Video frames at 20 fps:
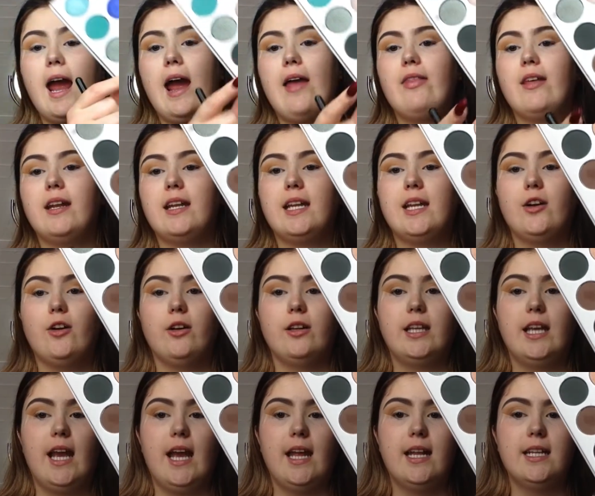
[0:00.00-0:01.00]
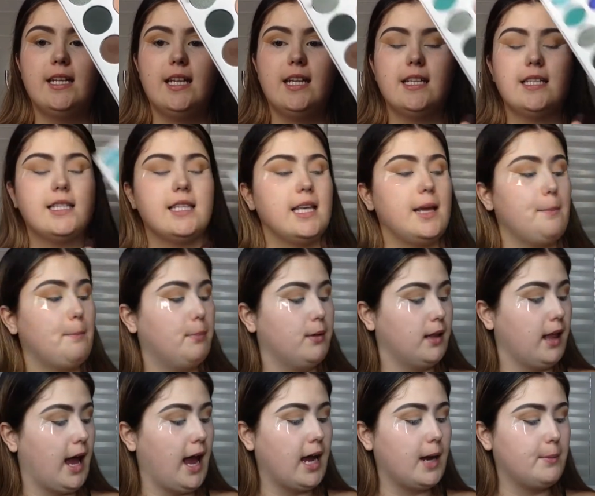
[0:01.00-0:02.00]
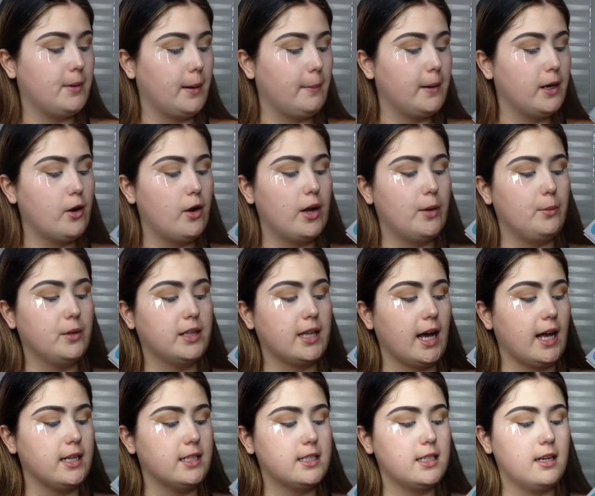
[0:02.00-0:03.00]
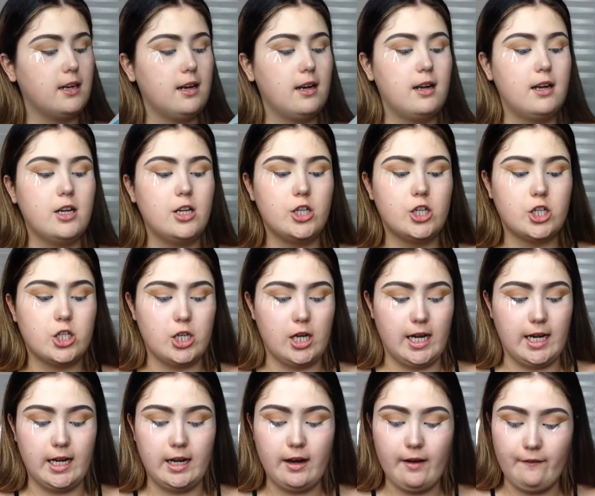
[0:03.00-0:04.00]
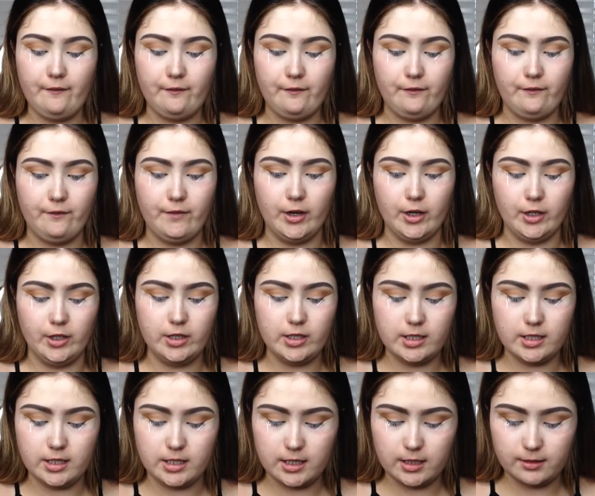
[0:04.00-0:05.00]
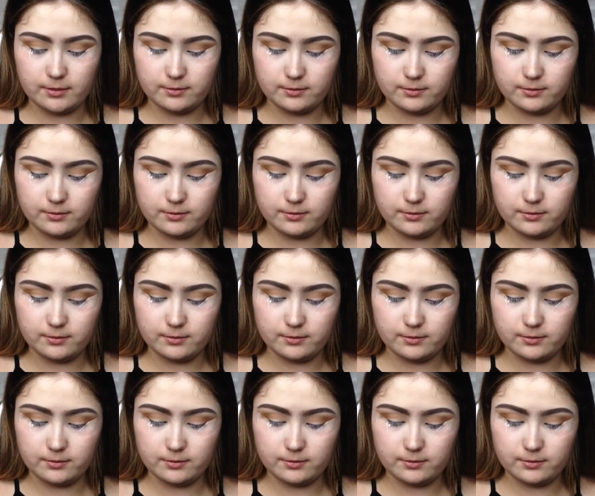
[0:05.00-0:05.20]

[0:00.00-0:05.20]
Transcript: and then here on the end is the black, but I'm going to go in with that shade first.